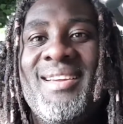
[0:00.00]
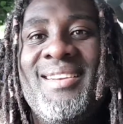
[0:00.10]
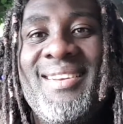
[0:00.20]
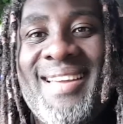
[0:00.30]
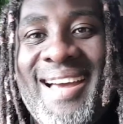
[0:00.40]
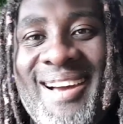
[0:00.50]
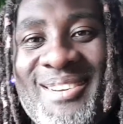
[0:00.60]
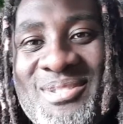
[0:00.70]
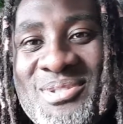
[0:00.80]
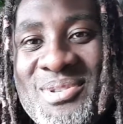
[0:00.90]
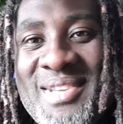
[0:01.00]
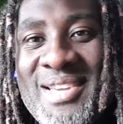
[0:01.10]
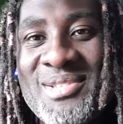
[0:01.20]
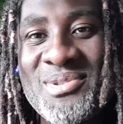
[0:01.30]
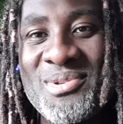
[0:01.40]
Now,
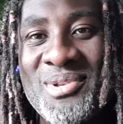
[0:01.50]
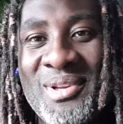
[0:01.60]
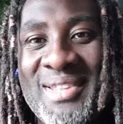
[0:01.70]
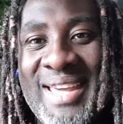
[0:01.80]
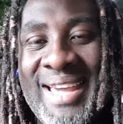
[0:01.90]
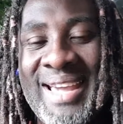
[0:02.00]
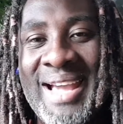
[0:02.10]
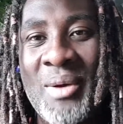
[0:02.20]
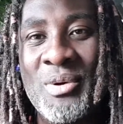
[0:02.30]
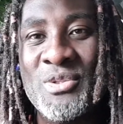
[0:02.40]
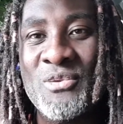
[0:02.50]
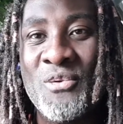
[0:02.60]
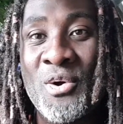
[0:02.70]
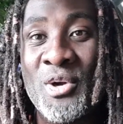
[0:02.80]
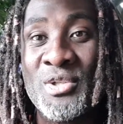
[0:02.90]
today's Truth or Dare, I want to
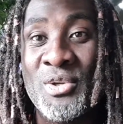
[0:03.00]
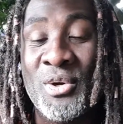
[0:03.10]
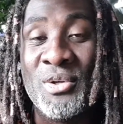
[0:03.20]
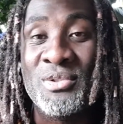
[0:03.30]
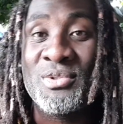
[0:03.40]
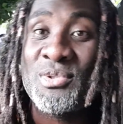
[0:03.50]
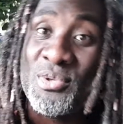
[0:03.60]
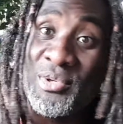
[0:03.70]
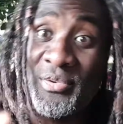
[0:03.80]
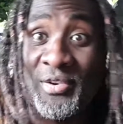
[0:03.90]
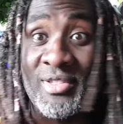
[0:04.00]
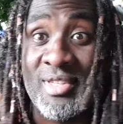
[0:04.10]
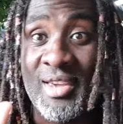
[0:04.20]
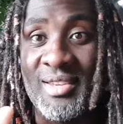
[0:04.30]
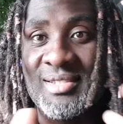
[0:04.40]
focus on two different
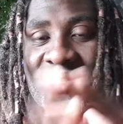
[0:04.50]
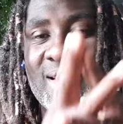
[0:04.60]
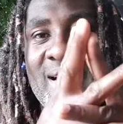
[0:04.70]
things.